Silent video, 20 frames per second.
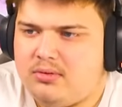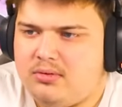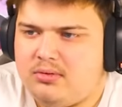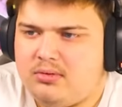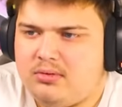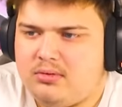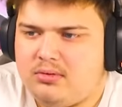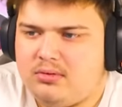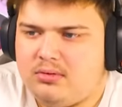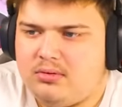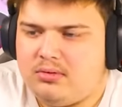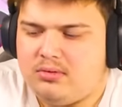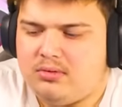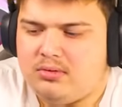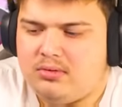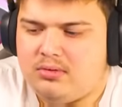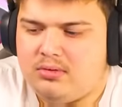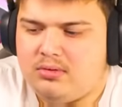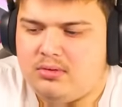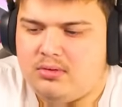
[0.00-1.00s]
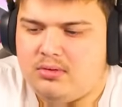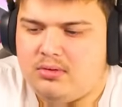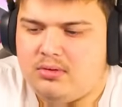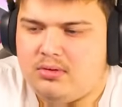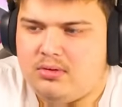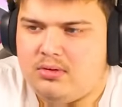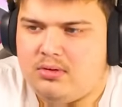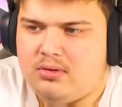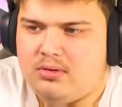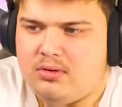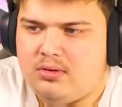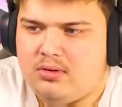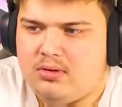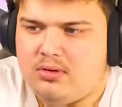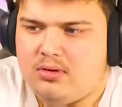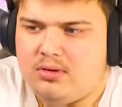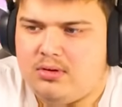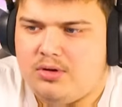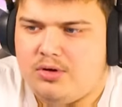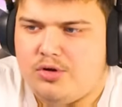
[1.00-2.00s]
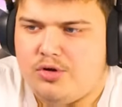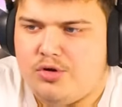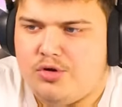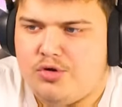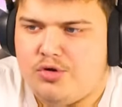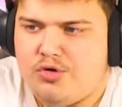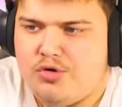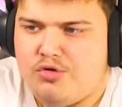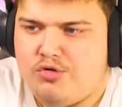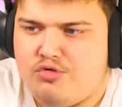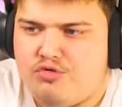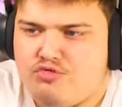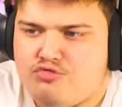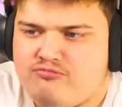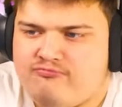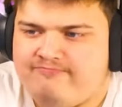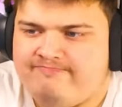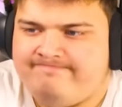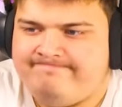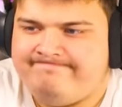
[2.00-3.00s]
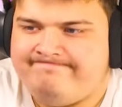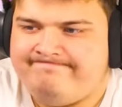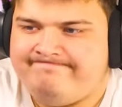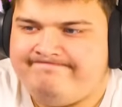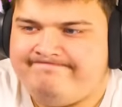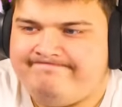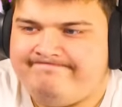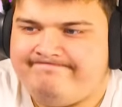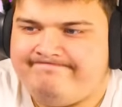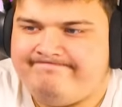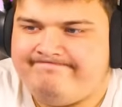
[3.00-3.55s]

Nobody speaks.